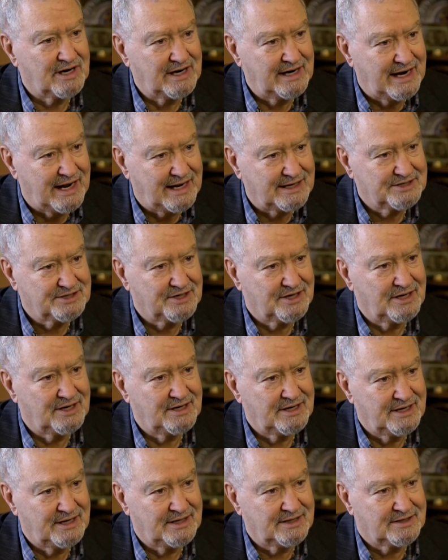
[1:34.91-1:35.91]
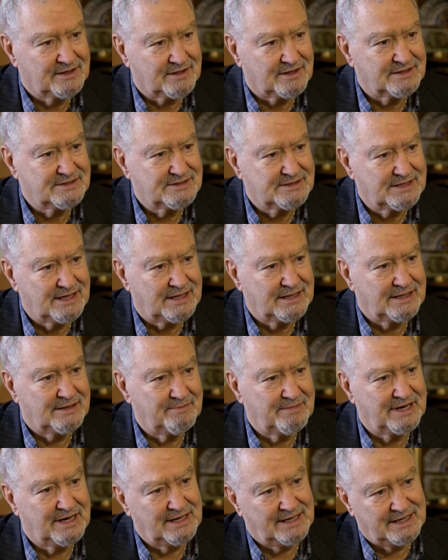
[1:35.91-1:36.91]
national interest in the
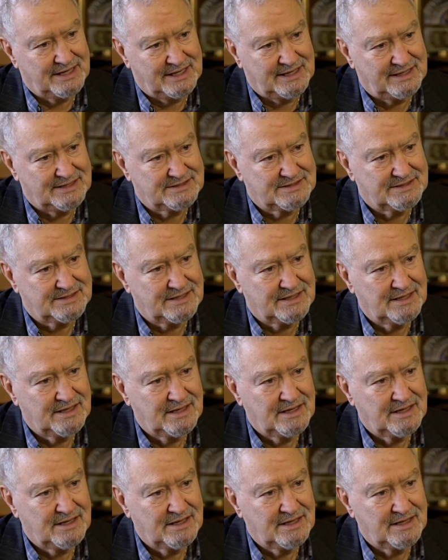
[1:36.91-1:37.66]
Middle East.